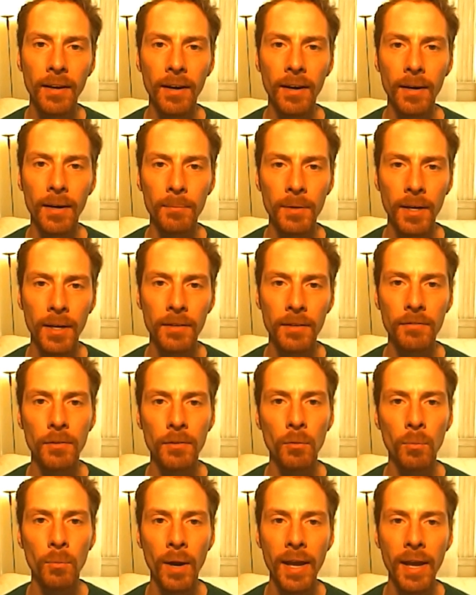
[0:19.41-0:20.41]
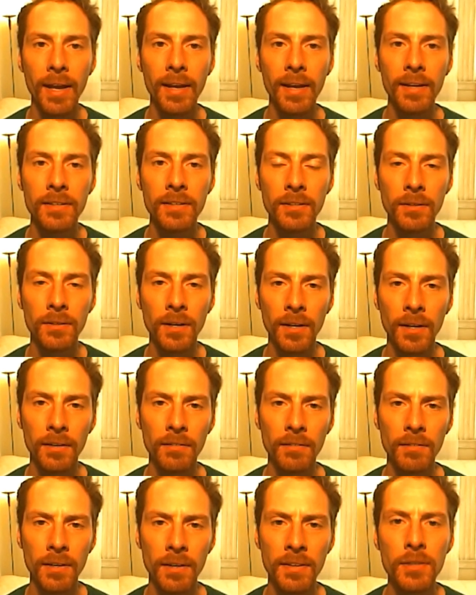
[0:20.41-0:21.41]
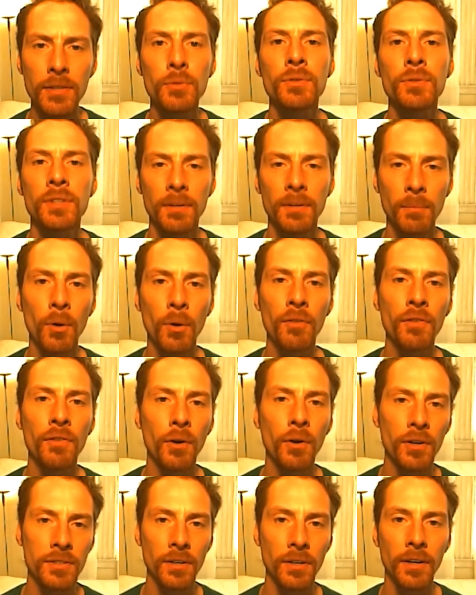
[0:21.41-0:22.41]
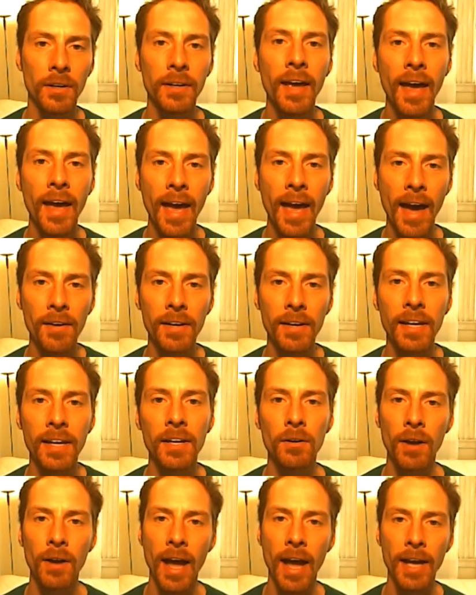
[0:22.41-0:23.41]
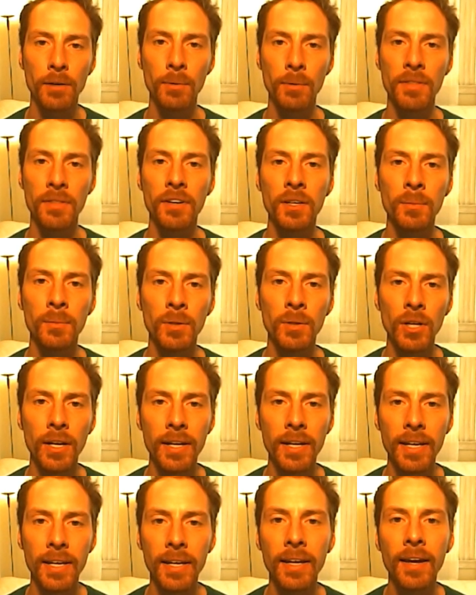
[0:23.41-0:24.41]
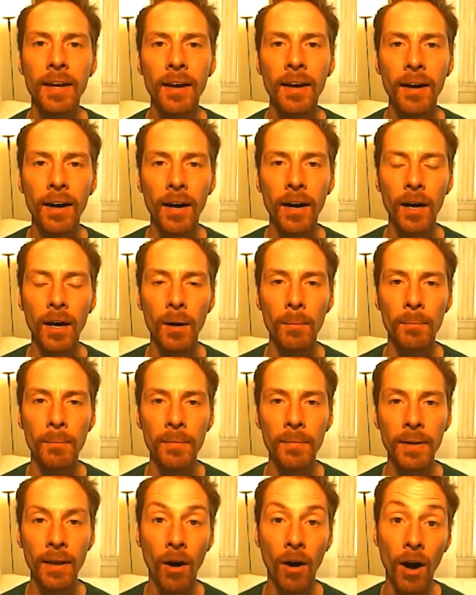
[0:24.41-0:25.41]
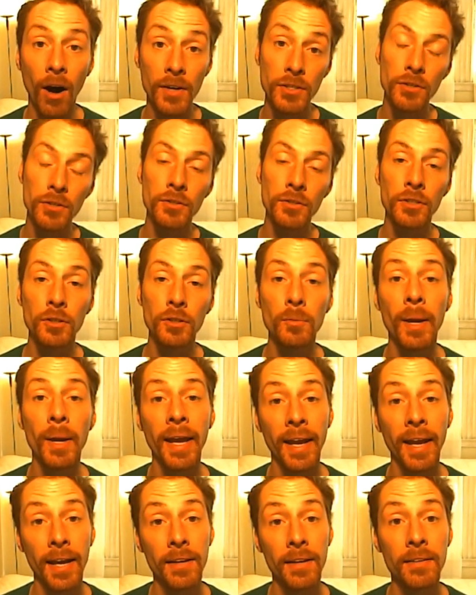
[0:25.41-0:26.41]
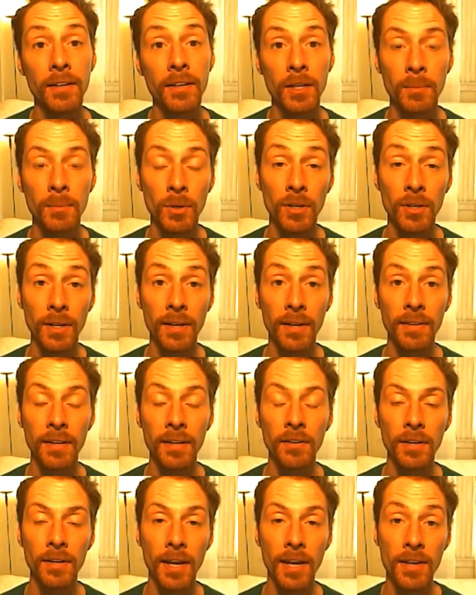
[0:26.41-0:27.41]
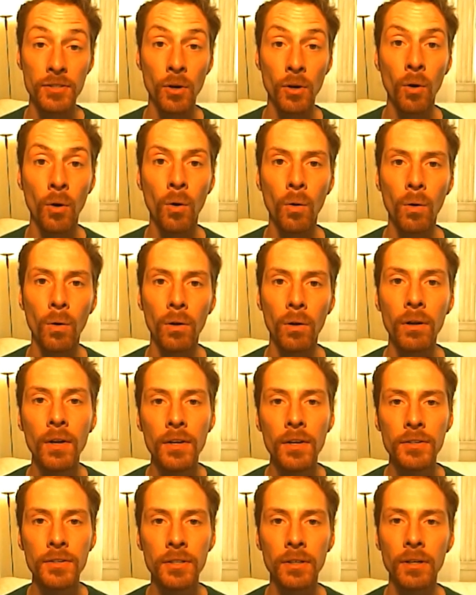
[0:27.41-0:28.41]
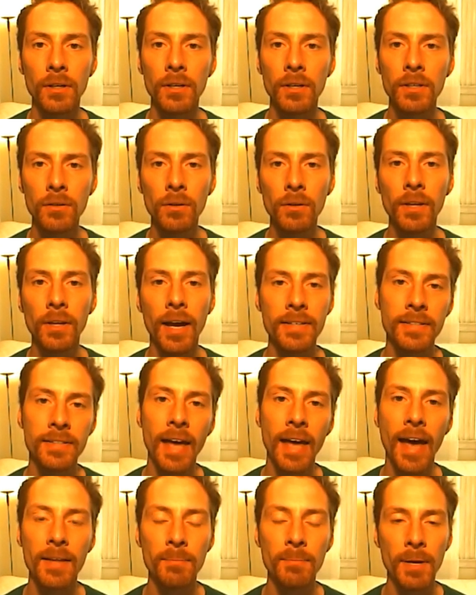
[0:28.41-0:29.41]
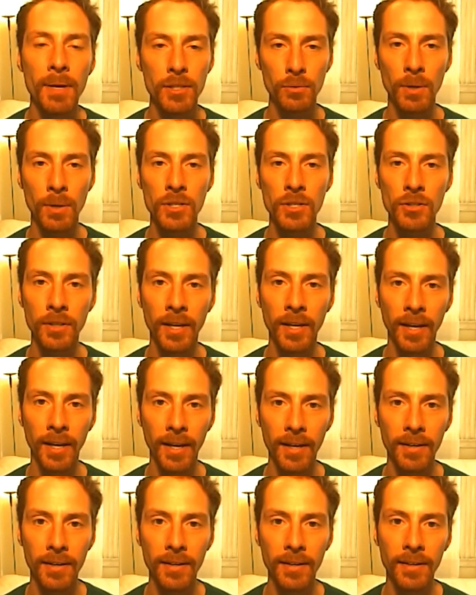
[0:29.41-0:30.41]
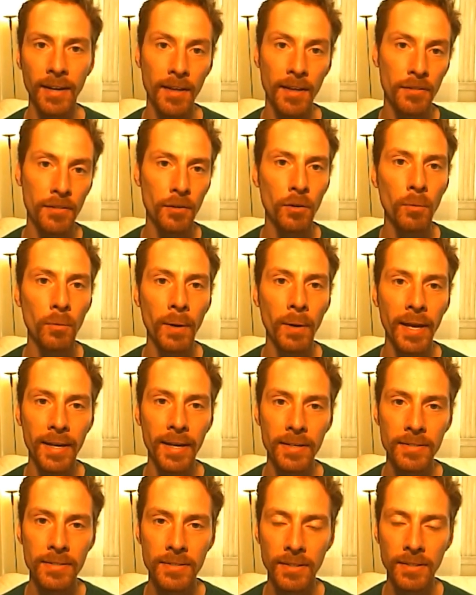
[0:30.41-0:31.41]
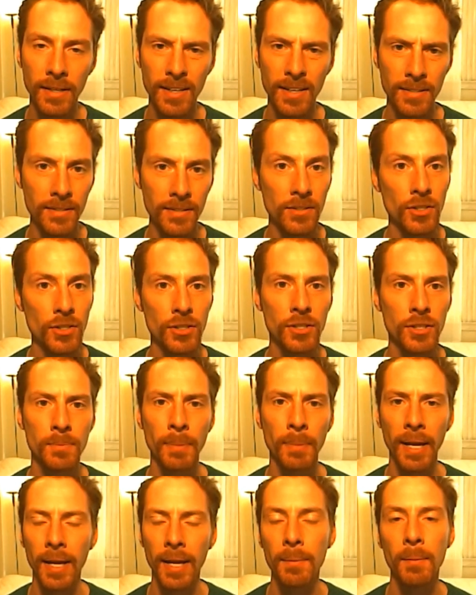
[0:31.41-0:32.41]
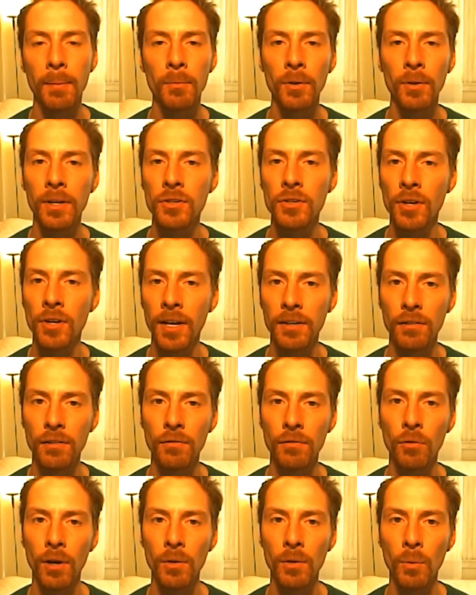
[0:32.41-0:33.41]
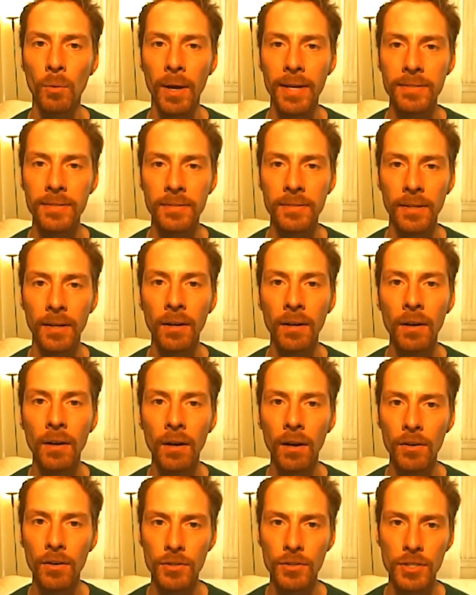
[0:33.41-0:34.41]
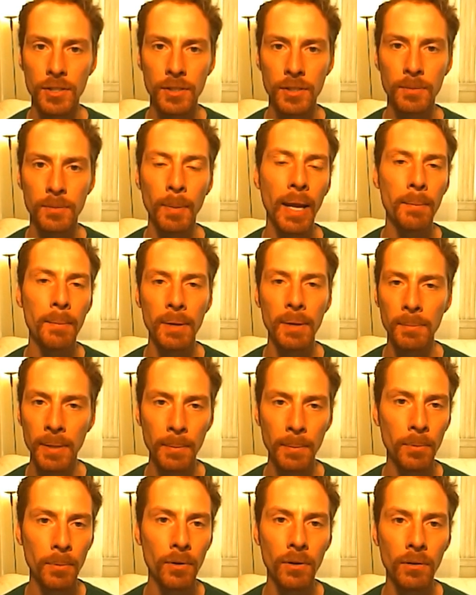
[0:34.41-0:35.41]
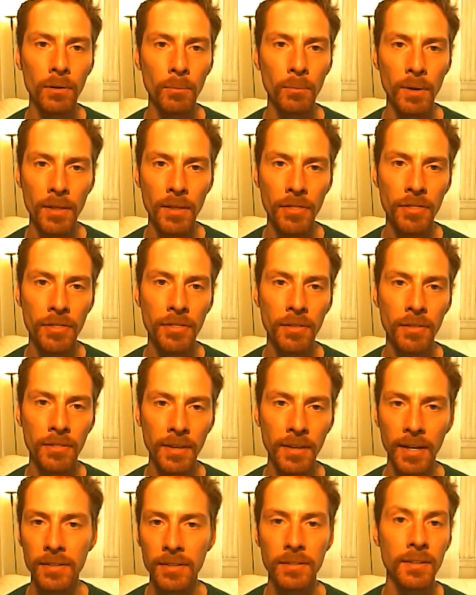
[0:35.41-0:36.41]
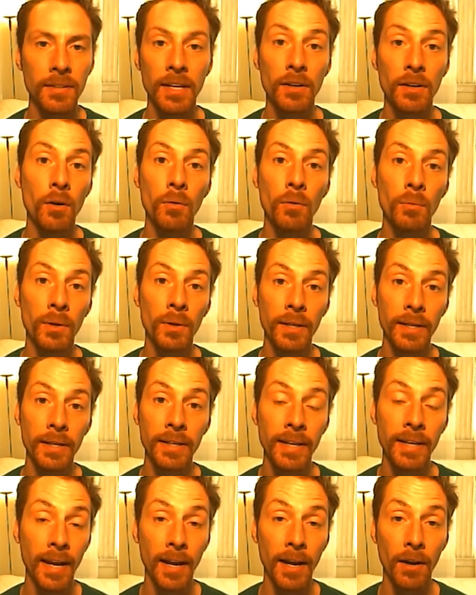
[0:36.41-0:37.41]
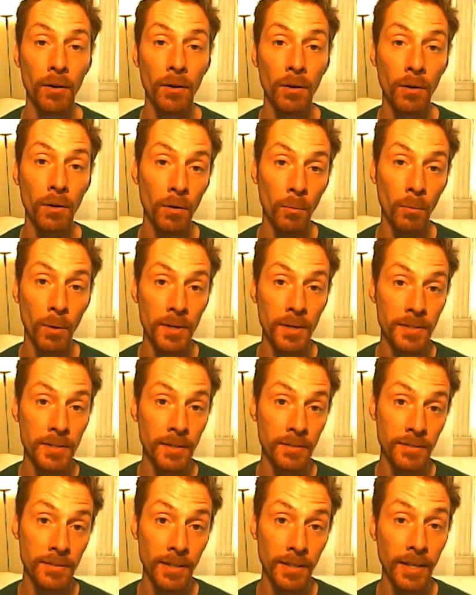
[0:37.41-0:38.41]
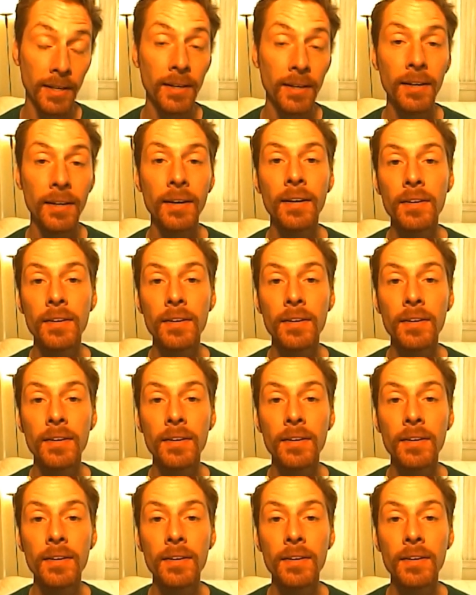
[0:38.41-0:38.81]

Kind of the way to and this one's going to more focus on how to interact with the community on YouTube and the community and the internet as a whole to utilize that in best ways you can in ethical ways that isn't just spam. I'm really trying to avoid ways that are just spamming people with things that they don't really care or want to see.